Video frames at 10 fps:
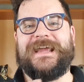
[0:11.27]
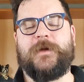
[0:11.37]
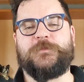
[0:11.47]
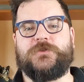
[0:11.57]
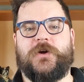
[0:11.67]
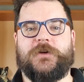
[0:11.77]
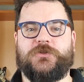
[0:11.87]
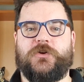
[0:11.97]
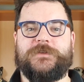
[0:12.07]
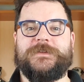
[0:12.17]
abstract
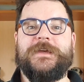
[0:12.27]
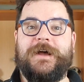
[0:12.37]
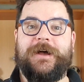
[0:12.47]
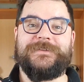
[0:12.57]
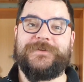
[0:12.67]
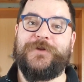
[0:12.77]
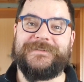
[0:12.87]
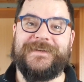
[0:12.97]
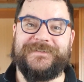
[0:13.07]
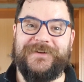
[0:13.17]
shots, uh, so let's
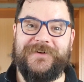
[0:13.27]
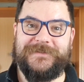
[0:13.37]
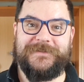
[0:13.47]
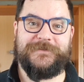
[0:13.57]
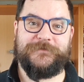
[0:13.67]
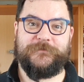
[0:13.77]
get started.